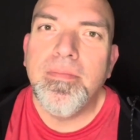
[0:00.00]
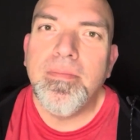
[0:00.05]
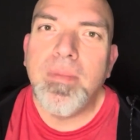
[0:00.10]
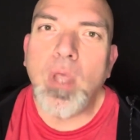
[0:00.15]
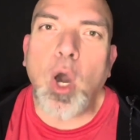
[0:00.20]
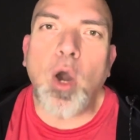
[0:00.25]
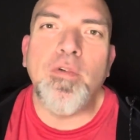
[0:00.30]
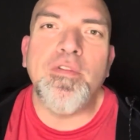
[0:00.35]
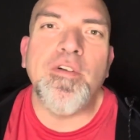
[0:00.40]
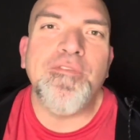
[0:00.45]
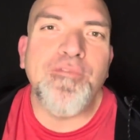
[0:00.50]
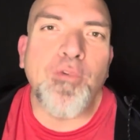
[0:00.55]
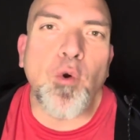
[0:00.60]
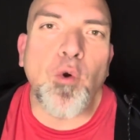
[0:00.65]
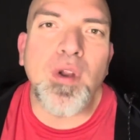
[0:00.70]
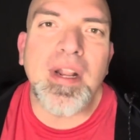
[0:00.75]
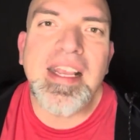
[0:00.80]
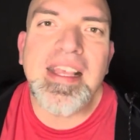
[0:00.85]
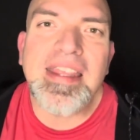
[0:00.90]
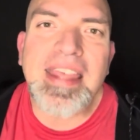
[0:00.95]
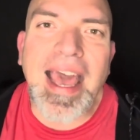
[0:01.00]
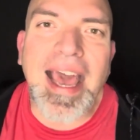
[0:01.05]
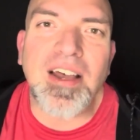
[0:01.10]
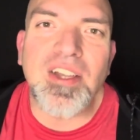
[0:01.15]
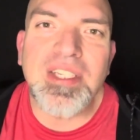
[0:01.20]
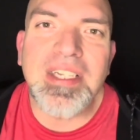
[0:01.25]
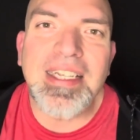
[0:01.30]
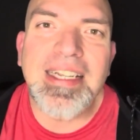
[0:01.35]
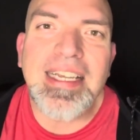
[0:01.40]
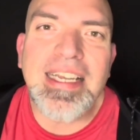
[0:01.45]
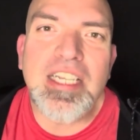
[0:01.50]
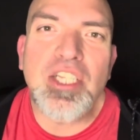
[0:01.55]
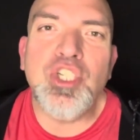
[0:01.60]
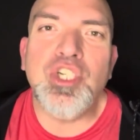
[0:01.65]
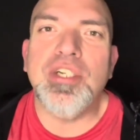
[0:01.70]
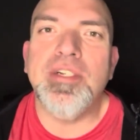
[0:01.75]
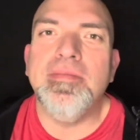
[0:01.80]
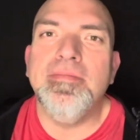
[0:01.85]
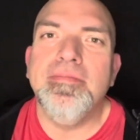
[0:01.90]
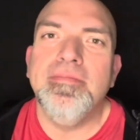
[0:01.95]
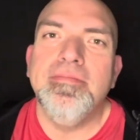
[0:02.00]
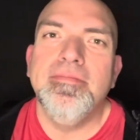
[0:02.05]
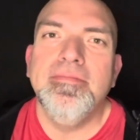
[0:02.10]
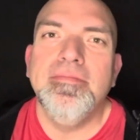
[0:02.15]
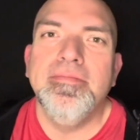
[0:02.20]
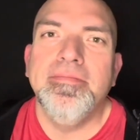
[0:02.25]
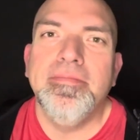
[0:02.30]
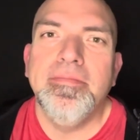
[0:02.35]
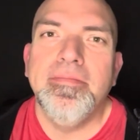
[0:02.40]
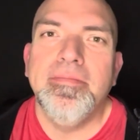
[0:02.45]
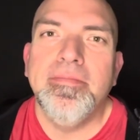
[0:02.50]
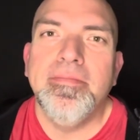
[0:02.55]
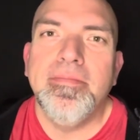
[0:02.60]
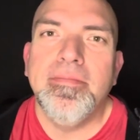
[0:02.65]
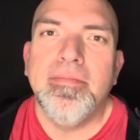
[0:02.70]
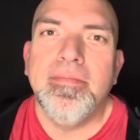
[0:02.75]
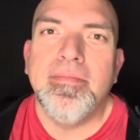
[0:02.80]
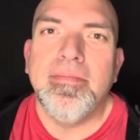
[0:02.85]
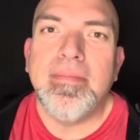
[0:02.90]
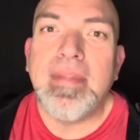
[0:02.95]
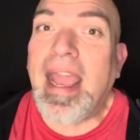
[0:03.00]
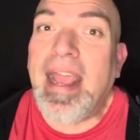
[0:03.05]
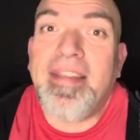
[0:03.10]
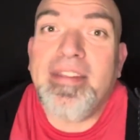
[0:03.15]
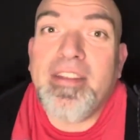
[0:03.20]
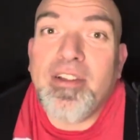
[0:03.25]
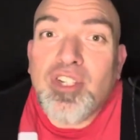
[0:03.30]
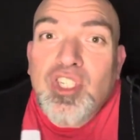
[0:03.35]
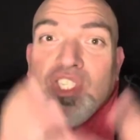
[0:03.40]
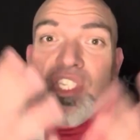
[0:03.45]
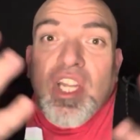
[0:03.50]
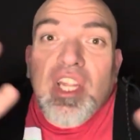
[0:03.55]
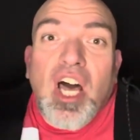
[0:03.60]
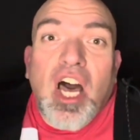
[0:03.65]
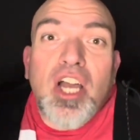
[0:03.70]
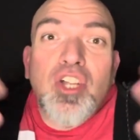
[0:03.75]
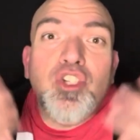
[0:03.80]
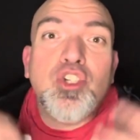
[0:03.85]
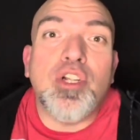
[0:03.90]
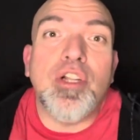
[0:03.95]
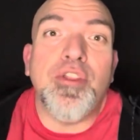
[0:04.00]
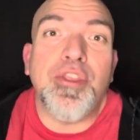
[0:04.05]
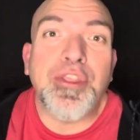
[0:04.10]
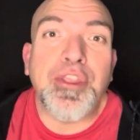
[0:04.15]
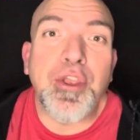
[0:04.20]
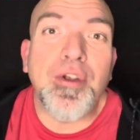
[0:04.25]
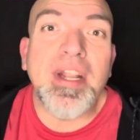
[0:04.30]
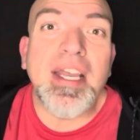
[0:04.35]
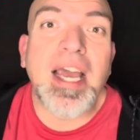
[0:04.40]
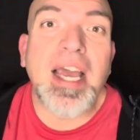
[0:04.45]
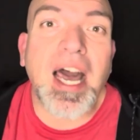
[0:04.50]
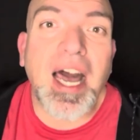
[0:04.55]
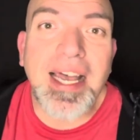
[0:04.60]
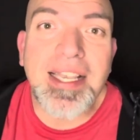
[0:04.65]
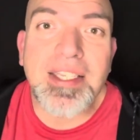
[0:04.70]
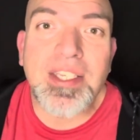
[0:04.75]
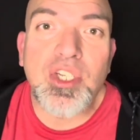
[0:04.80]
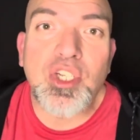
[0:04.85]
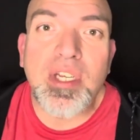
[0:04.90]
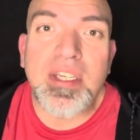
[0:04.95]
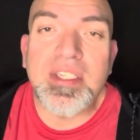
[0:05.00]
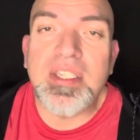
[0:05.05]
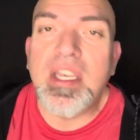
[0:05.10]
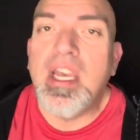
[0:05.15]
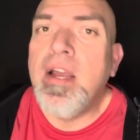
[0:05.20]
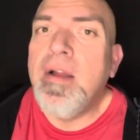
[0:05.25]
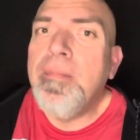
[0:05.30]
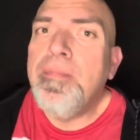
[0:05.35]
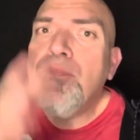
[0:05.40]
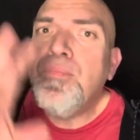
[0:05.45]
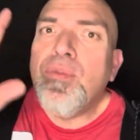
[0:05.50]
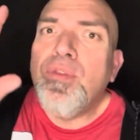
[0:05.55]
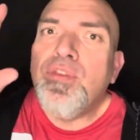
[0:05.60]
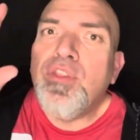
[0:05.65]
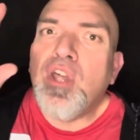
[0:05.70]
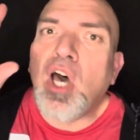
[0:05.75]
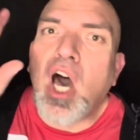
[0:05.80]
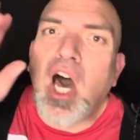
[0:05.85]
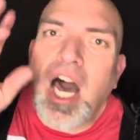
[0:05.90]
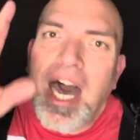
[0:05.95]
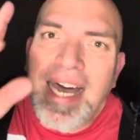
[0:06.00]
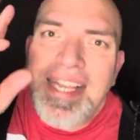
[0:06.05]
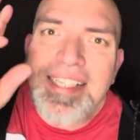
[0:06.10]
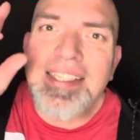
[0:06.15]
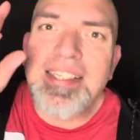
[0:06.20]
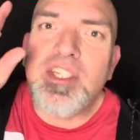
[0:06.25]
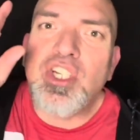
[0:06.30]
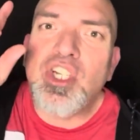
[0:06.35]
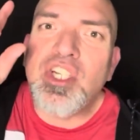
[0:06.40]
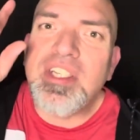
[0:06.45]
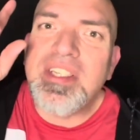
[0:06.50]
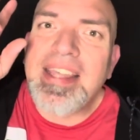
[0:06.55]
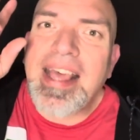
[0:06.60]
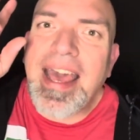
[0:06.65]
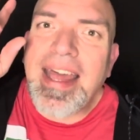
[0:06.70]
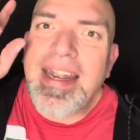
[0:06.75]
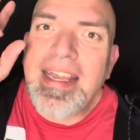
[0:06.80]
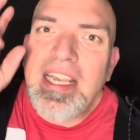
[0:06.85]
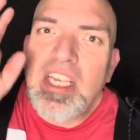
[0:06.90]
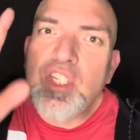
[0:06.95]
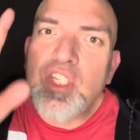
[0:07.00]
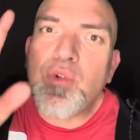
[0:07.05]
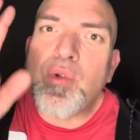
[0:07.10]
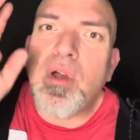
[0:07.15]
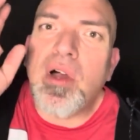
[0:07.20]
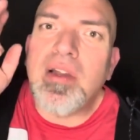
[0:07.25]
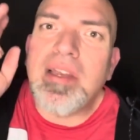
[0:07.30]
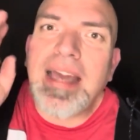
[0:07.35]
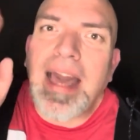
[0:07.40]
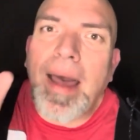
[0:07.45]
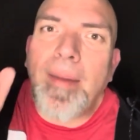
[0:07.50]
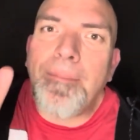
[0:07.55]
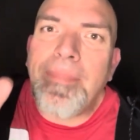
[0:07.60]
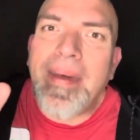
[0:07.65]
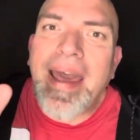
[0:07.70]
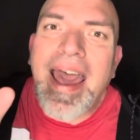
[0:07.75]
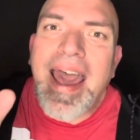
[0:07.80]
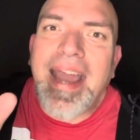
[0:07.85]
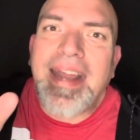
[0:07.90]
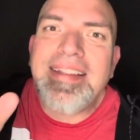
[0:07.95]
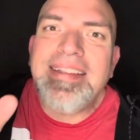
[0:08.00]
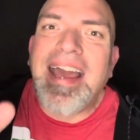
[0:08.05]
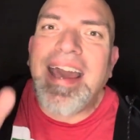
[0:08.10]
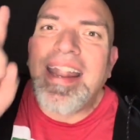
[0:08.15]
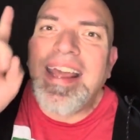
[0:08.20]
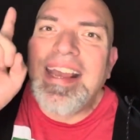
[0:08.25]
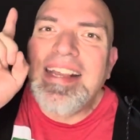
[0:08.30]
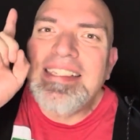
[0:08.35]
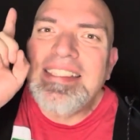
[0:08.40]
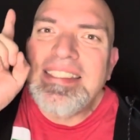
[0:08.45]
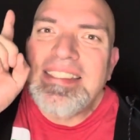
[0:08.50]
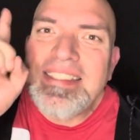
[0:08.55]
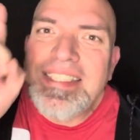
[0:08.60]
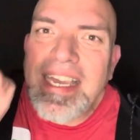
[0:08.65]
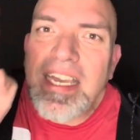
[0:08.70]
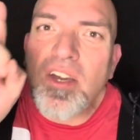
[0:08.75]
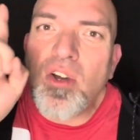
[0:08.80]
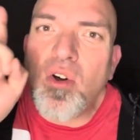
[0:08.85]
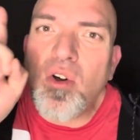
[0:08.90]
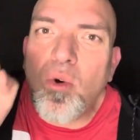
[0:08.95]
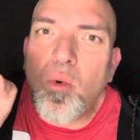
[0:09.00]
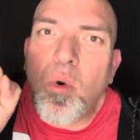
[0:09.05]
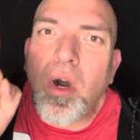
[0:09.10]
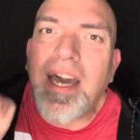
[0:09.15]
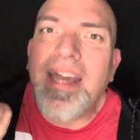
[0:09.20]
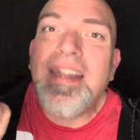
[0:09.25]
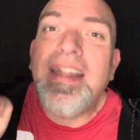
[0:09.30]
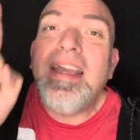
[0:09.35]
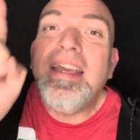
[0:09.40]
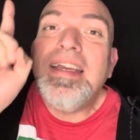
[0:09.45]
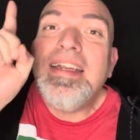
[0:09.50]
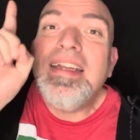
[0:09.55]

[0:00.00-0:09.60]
Over 40,000 injured? And there's still 130 hostages. The hostages that Israel got back, not a single one